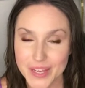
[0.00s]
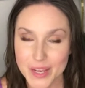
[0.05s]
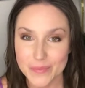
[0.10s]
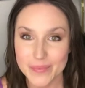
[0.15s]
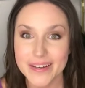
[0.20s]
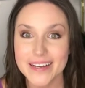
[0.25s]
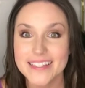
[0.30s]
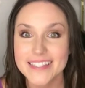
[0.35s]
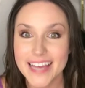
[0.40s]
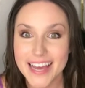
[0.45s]

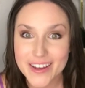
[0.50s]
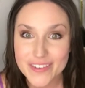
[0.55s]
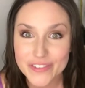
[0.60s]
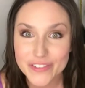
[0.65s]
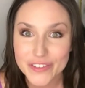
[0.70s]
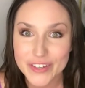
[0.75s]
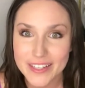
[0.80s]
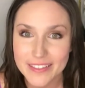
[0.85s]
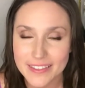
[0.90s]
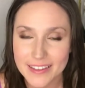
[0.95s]
Because
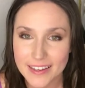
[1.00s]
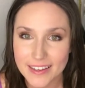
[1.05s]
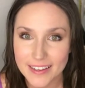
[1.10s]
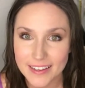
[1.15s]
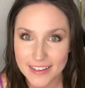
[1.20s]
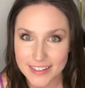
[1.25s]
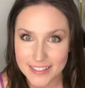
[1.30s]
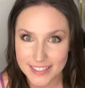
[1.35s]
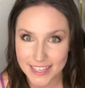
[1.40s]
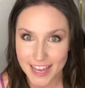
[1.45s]
everything
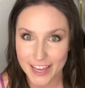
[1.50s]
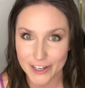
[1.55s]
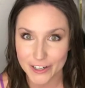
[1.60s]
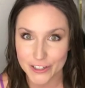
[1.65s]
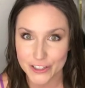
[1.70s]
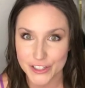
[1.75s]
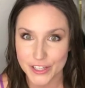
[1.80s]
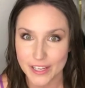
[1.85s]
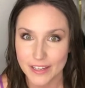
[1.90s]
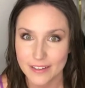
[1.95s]
is
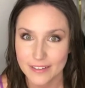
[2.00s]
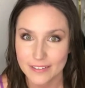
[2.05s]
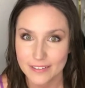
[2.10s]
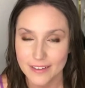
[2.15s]
energy.